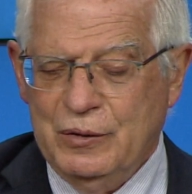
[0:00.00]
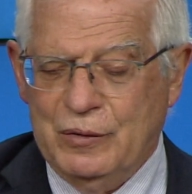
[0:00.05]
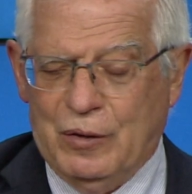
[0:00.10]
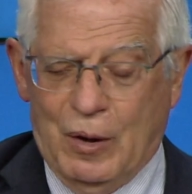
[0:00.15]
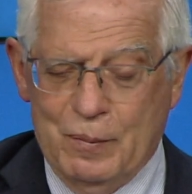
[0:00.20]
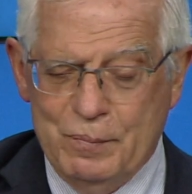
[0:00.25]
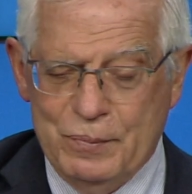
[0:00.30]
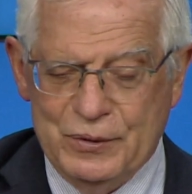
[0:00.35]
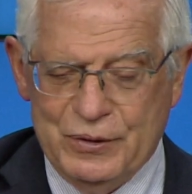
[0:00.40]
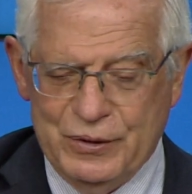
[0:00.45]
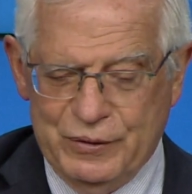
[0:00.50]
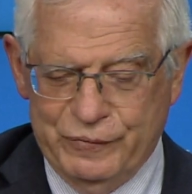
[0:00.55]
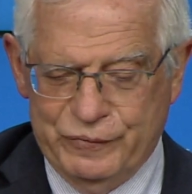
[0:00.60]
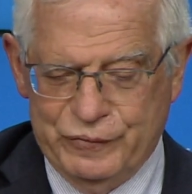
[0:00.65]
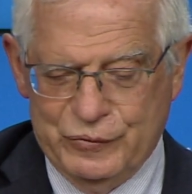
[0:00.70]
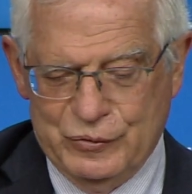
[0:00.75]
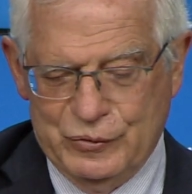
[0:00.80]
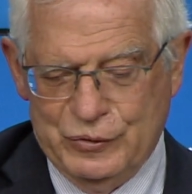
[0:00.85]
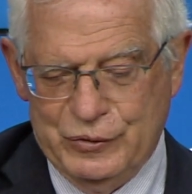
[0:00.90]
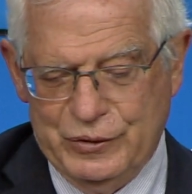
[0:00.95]
competent
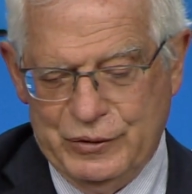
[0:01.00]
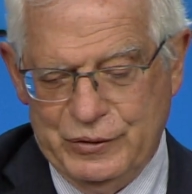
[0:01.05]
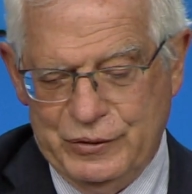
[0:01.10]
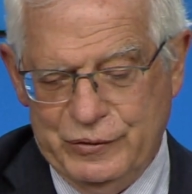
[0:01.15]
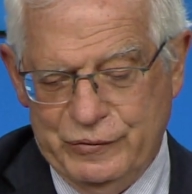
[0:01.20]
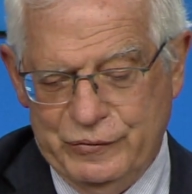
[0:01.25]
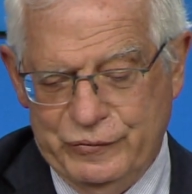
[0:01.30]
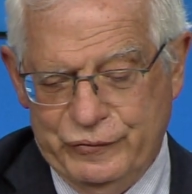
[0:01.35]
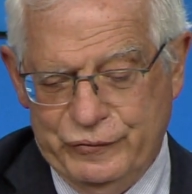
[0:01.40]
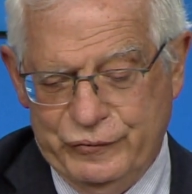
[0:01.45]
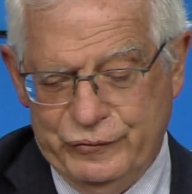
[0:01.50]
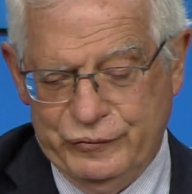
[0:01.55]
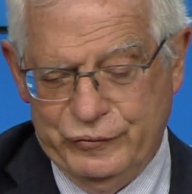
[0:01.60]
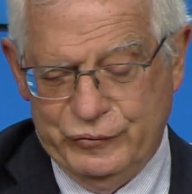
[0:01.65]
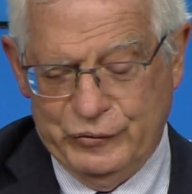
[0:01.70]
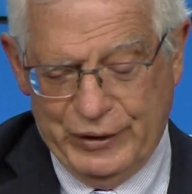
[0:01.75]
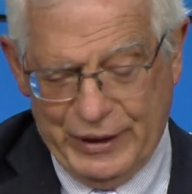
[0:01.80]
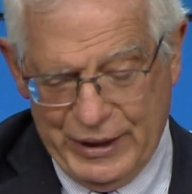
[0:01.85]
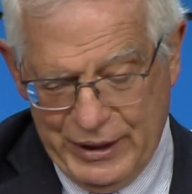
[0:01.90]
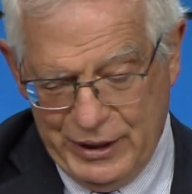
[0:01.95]
for the
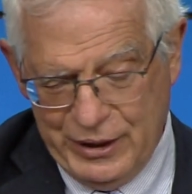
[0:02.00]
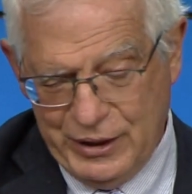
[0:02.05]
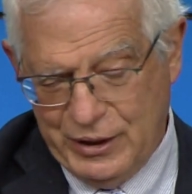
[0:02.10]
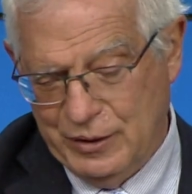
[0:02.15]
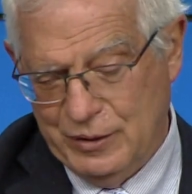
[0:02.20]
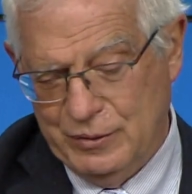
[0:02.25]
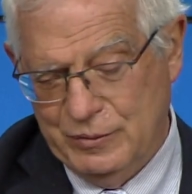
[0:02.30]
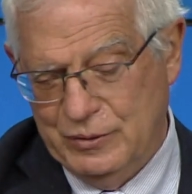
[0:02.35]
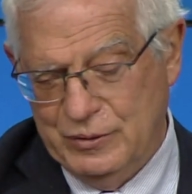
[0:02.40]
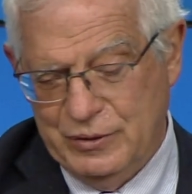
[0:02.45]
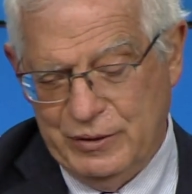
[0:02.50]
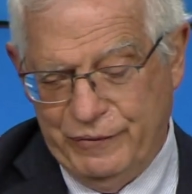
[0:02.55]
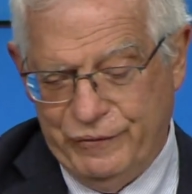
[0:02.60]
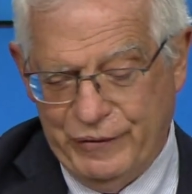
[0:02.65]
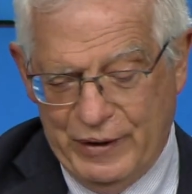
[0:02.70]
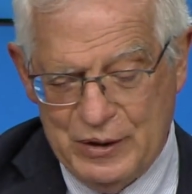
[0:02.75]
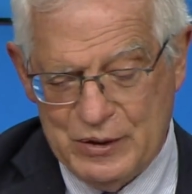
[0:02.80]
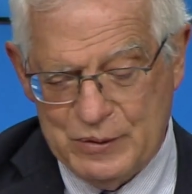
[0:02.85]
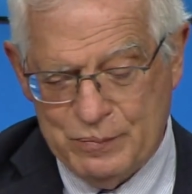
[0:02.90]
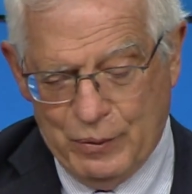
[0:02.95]
foreign and
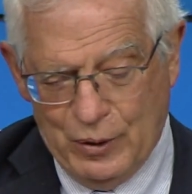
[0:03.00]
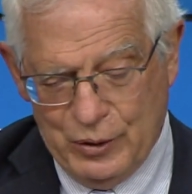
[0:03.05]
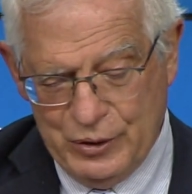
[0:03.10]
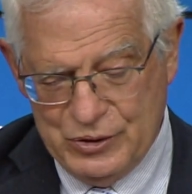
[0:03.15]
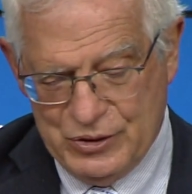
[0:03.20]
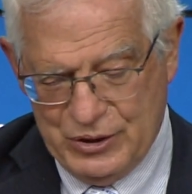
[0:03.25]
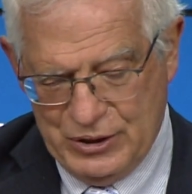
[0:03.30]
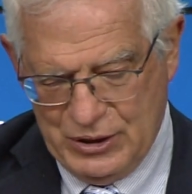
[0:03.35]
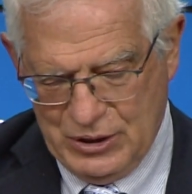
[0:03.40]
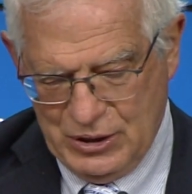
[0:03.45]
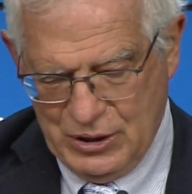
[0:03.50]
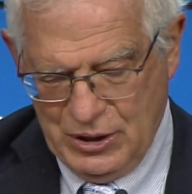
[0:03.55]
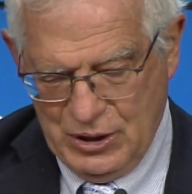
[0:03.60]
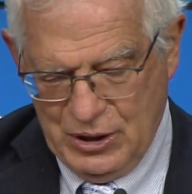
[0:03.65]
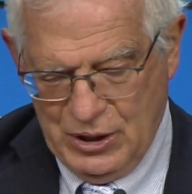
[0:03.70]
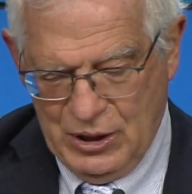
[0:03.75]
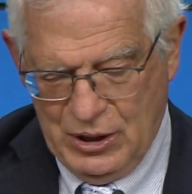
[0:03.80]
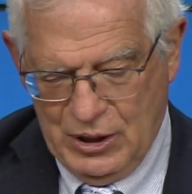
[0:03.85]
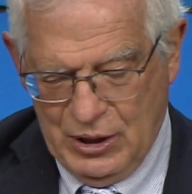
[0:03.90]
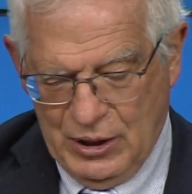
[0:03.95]
defense policy,
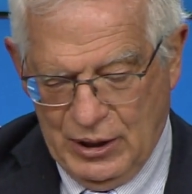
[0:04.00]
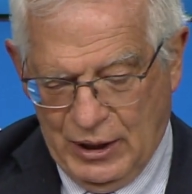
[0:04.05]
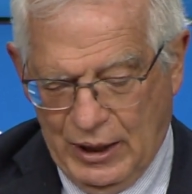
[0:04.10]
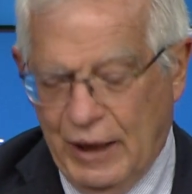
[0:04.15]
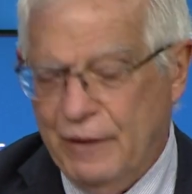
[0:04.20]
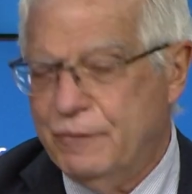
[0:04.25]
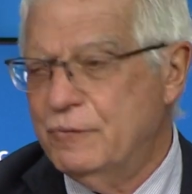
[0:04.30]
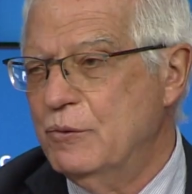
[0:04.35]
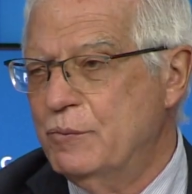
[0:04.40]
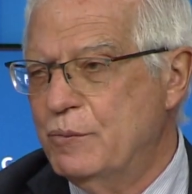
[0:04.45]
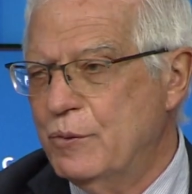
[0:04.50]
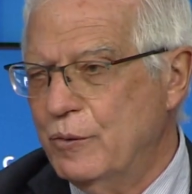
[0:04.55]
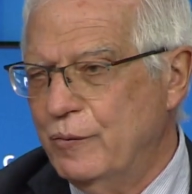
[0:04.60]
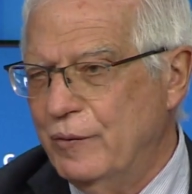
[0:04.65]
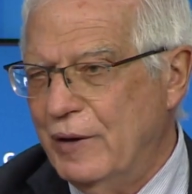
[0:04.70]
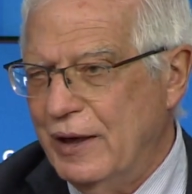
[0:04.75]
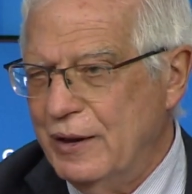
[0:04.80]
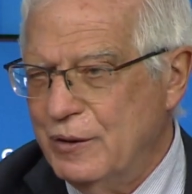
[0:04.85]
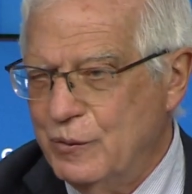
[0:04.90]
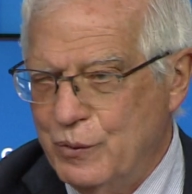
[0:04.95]
have to
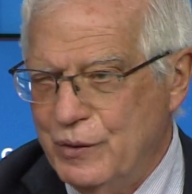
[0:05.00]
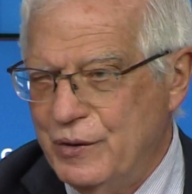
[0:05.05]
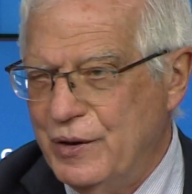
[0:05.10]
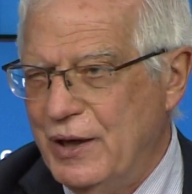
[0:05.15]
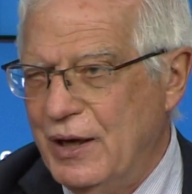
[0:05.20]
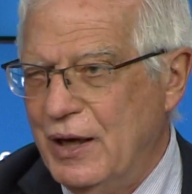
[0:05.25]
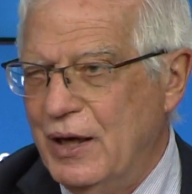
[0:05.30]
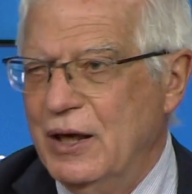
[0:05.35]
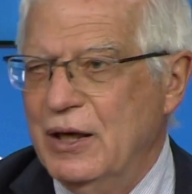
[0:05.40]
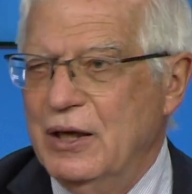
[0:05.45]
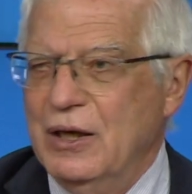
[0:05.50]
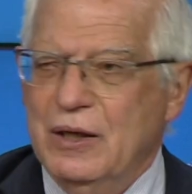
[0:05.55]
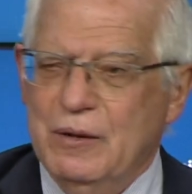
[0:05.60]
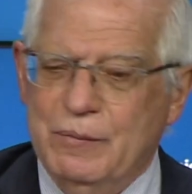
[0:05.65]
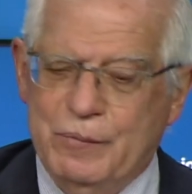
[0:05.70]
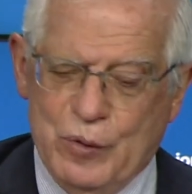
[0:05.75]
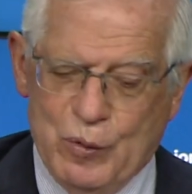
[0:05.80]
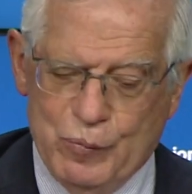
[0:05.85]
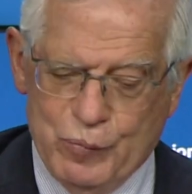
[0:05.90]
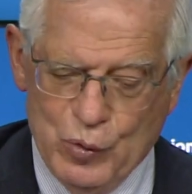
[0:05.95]
provide with their
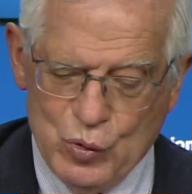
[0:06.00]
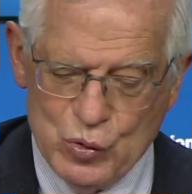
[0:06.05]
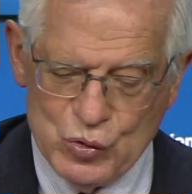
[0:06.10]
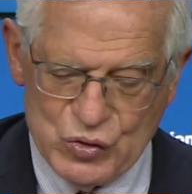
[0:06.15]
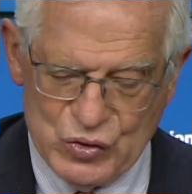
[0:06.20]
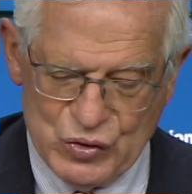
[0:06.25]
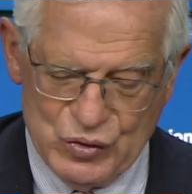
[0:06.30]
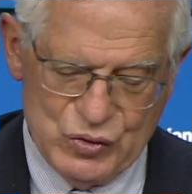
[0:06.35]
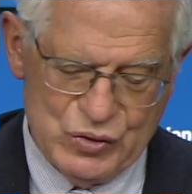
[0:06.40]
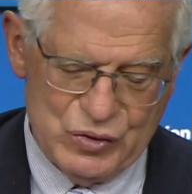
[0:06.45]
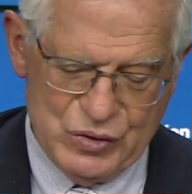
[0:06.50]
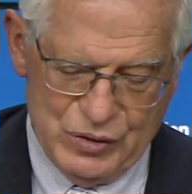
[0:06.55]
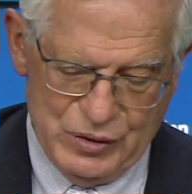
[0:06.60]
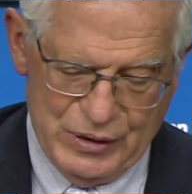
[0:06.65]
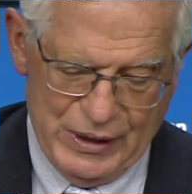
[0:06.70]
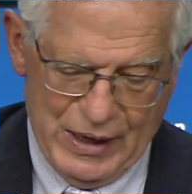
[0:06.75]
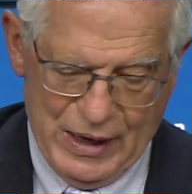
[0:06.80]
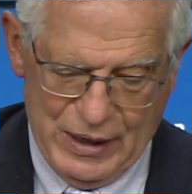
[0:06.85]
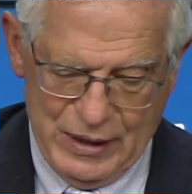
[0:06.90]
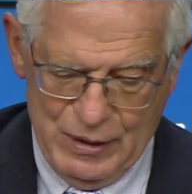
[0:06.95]
proposals,
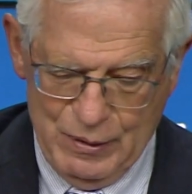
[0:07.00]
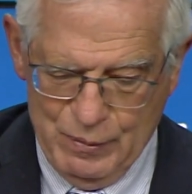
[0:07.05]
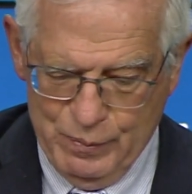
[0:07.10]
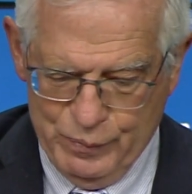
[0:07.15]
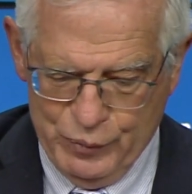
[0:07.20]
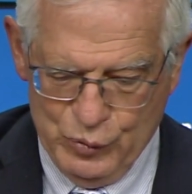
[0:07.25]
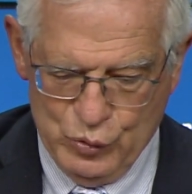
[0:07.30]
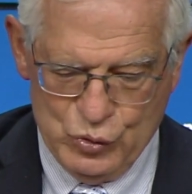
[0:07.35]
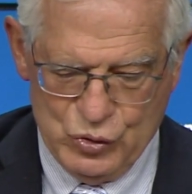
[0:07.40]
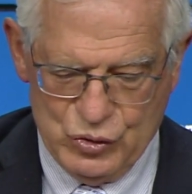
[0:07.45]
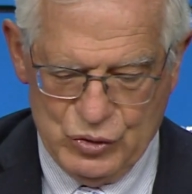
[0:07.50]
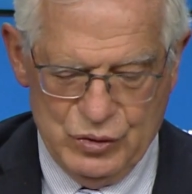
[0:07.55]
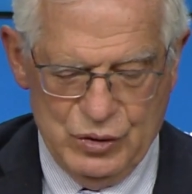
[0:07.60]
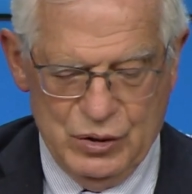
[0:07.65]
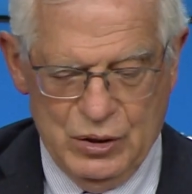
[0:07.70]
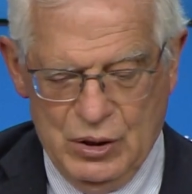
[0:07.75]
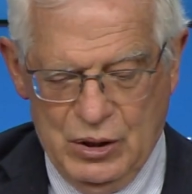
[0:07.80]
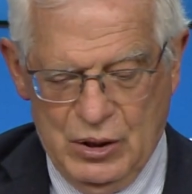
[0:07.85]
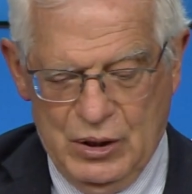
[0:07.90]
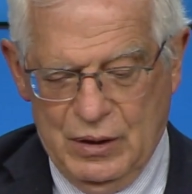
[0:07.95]
their inputs,
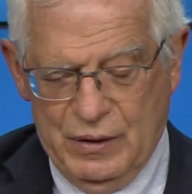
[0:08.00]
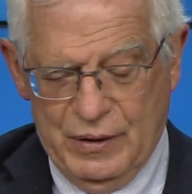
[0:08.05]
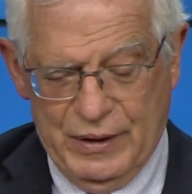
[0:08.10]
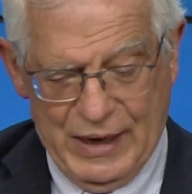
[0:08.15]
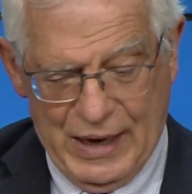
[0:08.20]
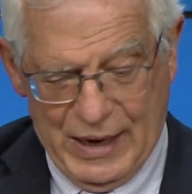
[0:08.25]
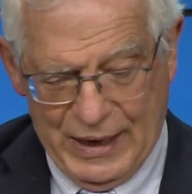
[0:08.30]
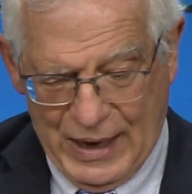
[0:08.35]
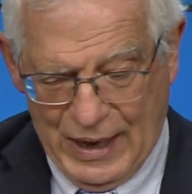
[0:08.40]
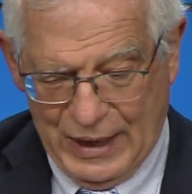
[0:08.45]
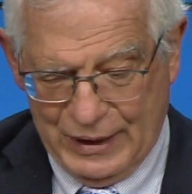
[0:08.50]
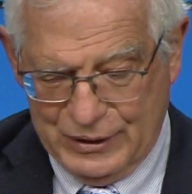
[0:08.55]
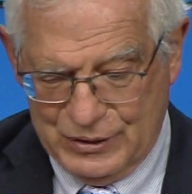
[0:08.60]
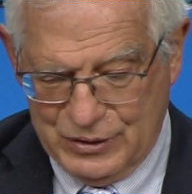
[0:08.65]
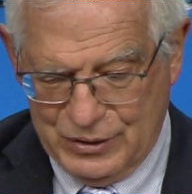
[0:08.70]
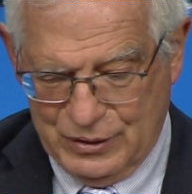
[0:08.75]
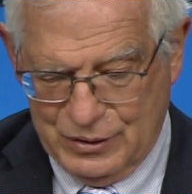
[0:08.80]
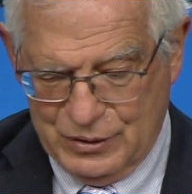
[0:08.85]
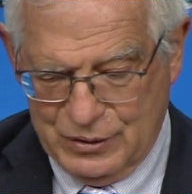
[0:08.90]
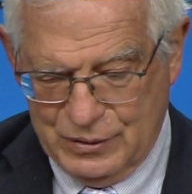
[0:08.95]
their
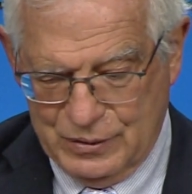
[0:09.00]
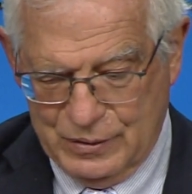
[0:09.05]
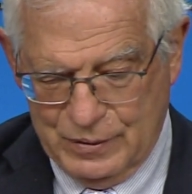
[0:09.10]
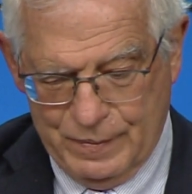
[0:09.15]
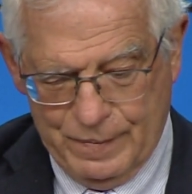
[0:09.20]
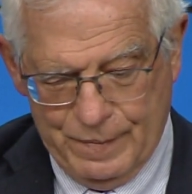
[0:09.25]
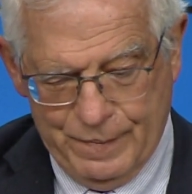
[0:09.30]
analysis.